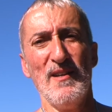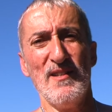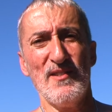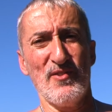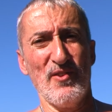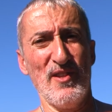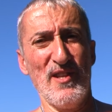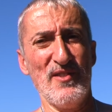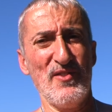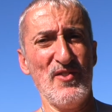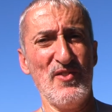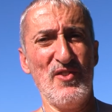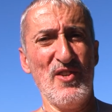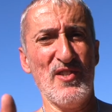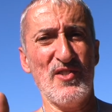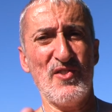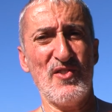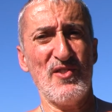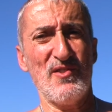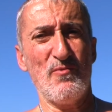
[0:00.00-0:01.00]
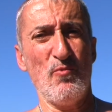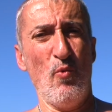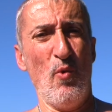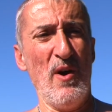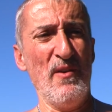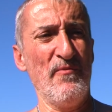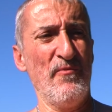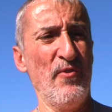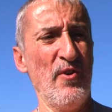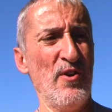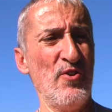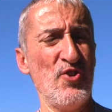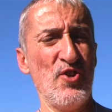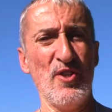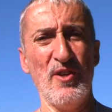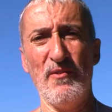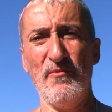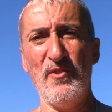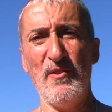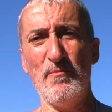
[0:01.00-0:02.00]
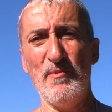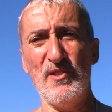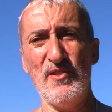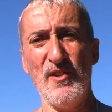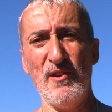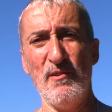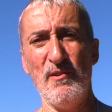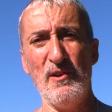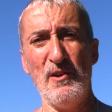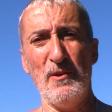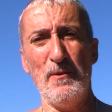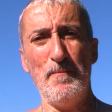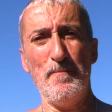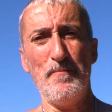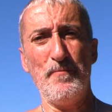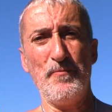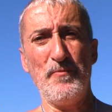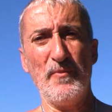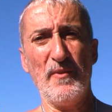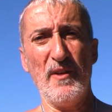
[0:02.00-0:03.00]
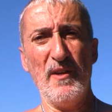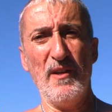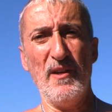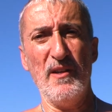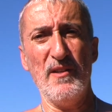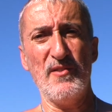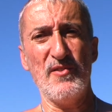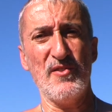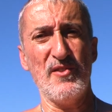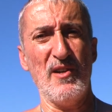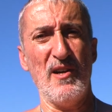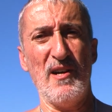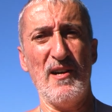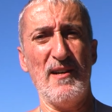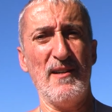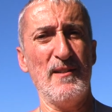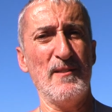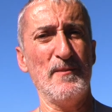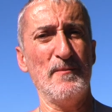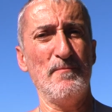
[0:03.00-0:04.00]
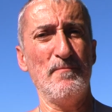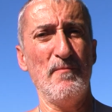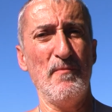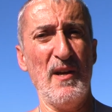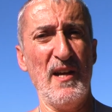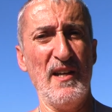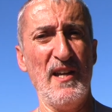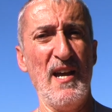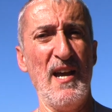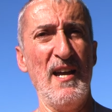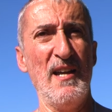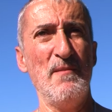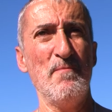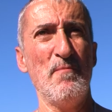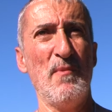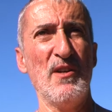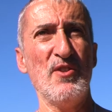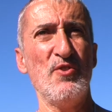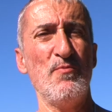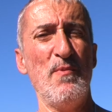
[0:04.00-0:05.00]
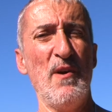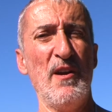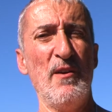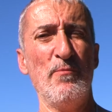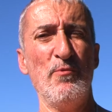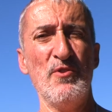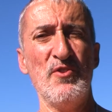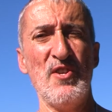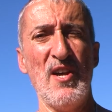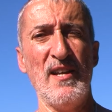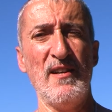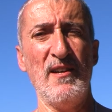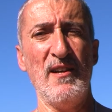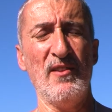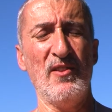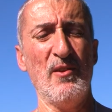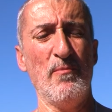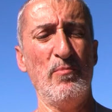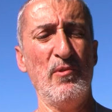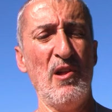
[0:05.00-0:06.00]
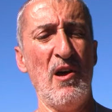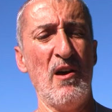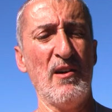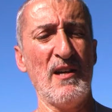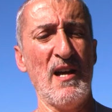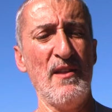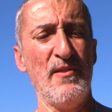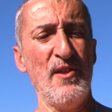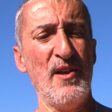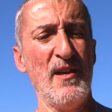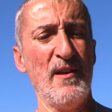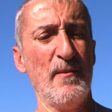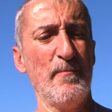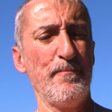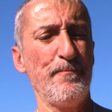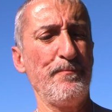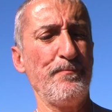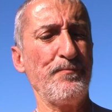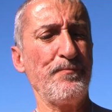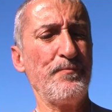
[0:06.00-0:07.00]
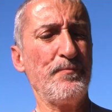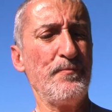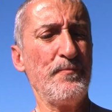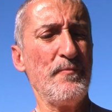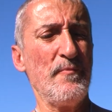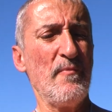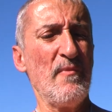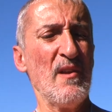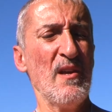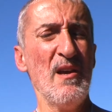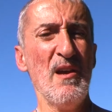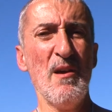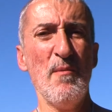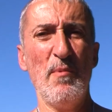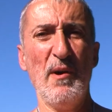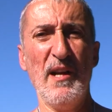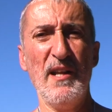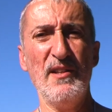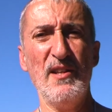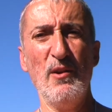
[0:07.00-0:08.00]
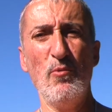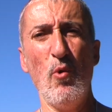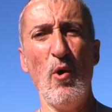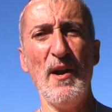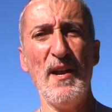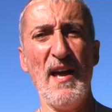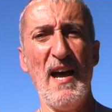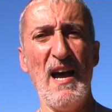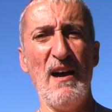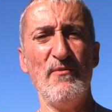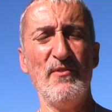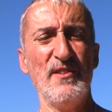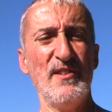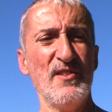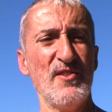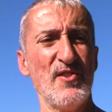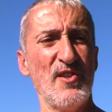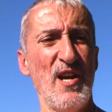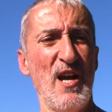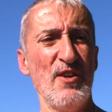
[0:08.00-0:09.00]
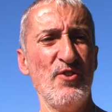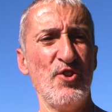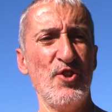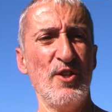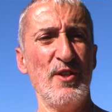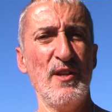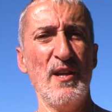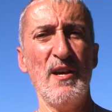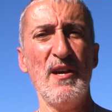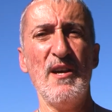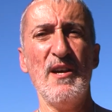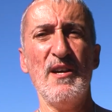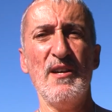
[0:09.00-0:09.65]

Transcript: so this is just one version of the material. It's again much better presented at the blog, I think, but I did want to have a discussion